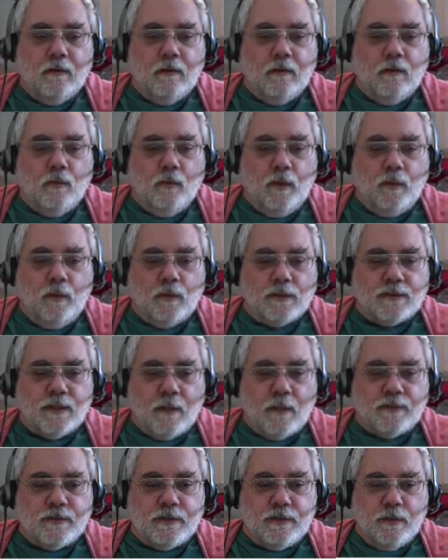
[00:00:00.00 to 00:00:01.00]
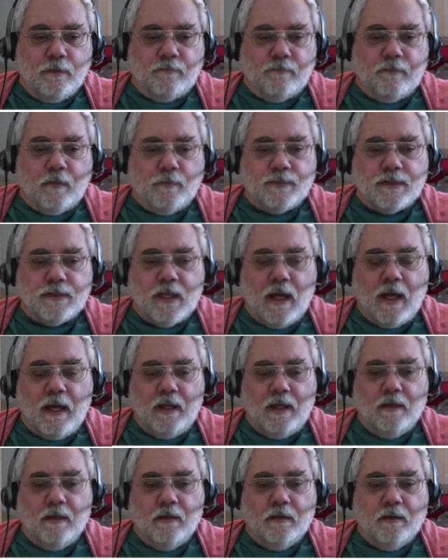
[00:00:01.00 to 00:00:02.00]
We will substitute for
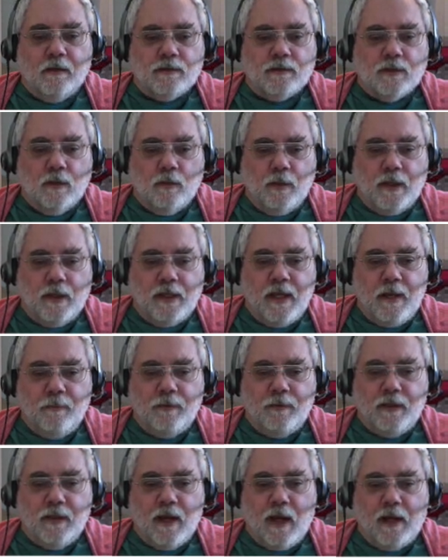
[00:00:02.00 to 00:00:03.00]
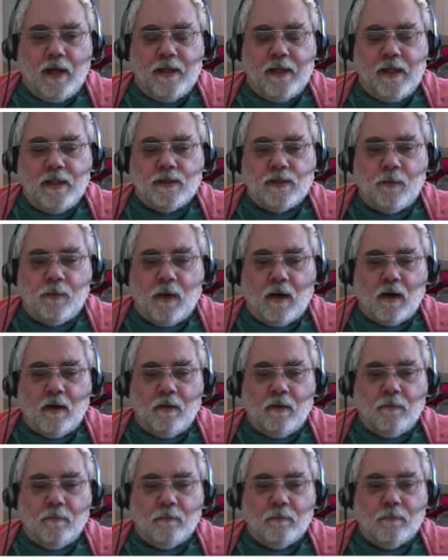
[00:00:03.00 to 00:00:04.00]
psi. So we keep the IH
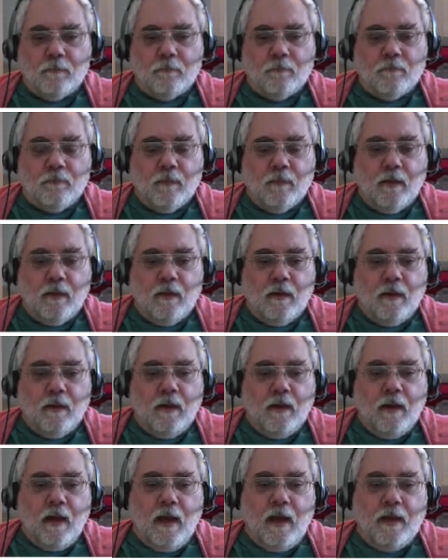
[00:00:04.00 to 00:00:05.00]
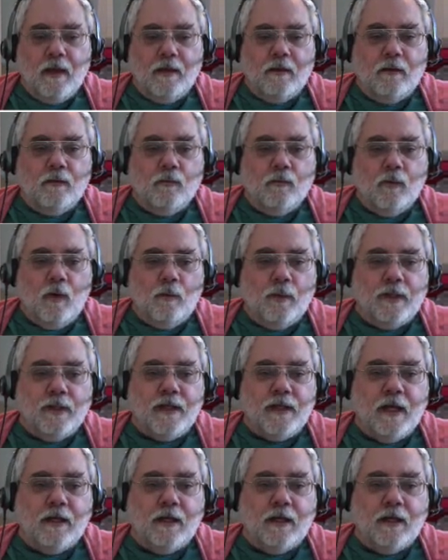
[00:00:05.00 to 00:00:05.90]
bar, and when we take a